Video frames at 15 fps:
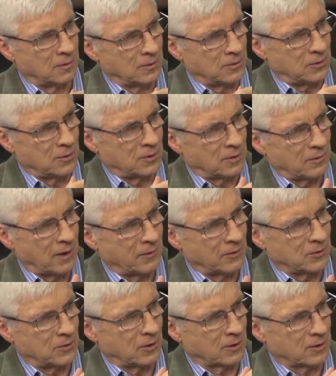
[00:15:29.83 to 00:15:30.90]
Teresa of
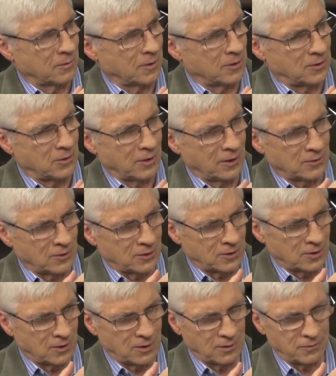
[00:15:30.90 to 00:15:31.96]
Avila talks about
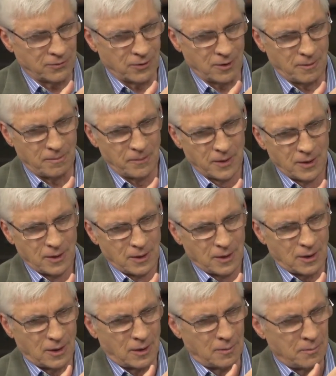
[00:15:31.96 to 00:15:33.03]
transitioning from
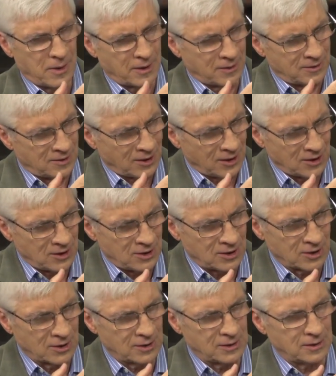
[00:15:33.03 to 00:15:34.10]

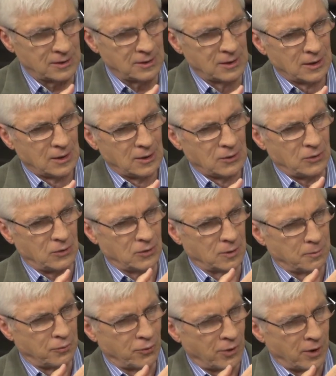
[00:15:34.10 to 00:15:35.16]
meditation to
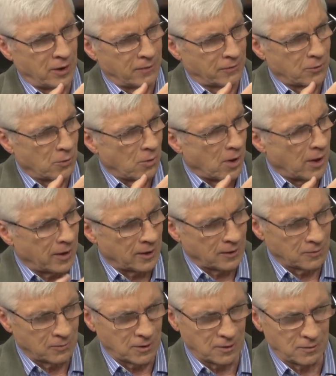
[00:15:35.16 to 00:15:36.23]
the prayer of
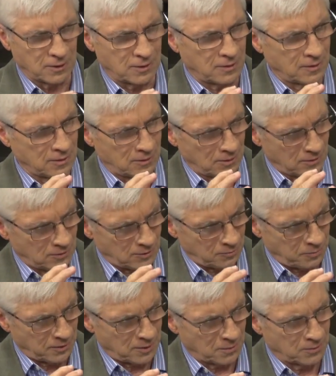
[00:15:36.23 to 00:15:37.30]
quiet, where we just
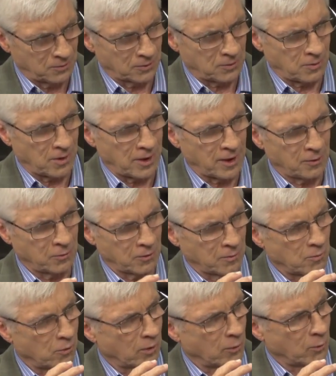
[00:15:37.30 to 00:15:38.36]
become a little quiet, we're
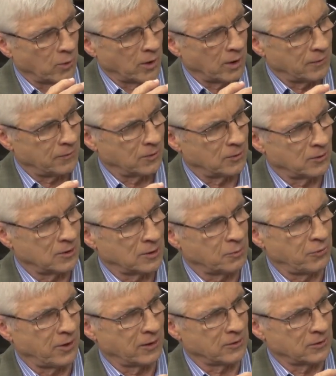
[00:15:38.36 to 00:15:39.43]
more aware of the Lord's
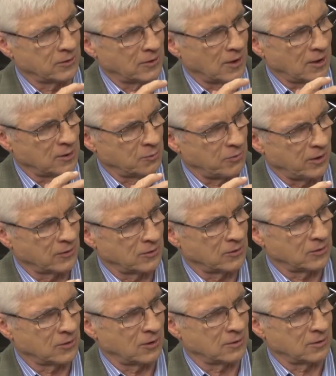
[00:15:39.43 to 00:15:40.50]
presence, God's presence
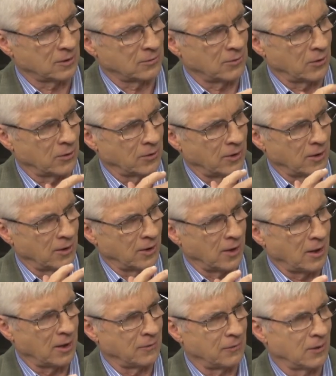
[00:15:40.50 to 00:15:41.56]
starts to grow in our
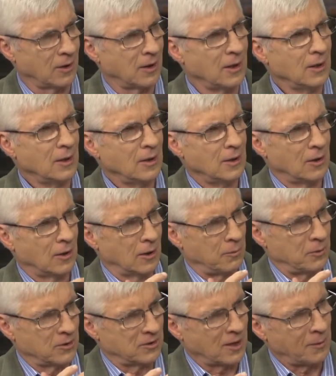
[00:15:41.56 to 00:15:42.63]
life, our
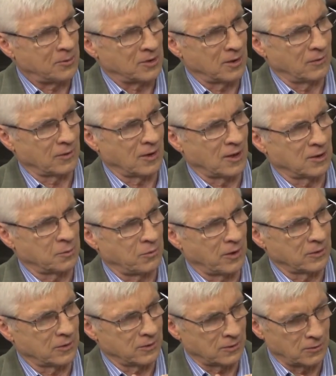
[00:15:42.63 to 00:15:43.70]
perception of God's
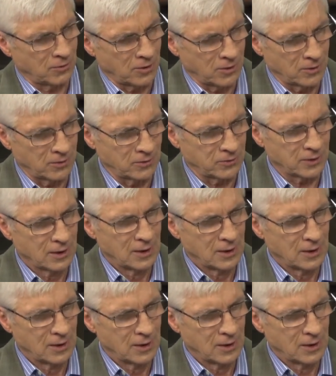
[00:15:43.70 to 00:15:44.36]
presence grows.